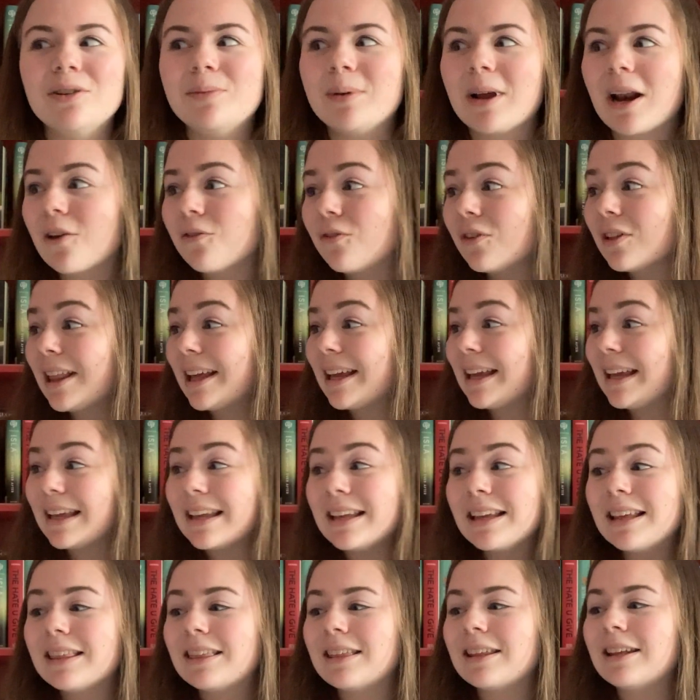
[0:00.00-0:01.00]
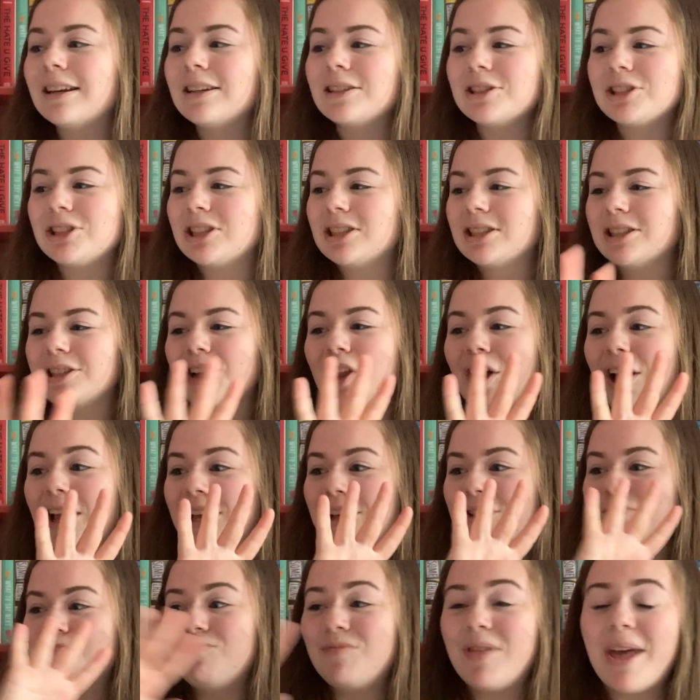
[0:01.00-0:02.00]
but I feel like Ethan is just, like,
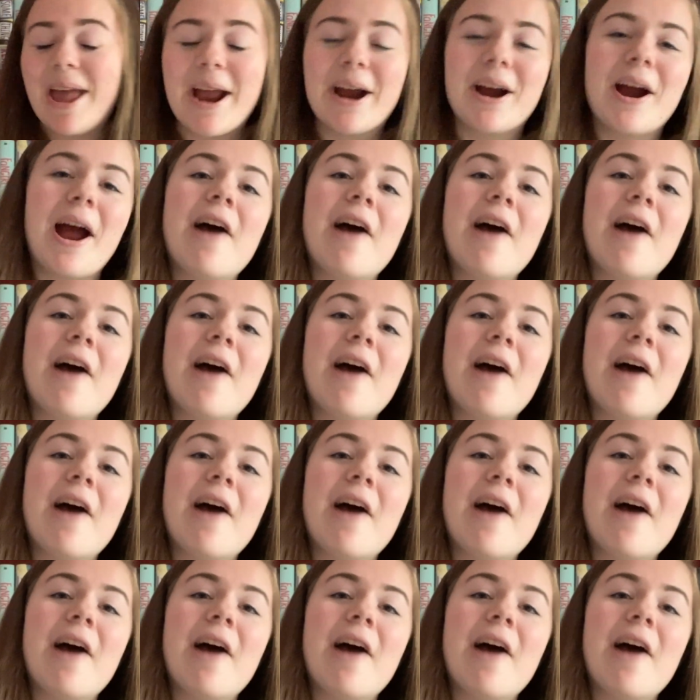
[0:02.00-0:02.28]
there.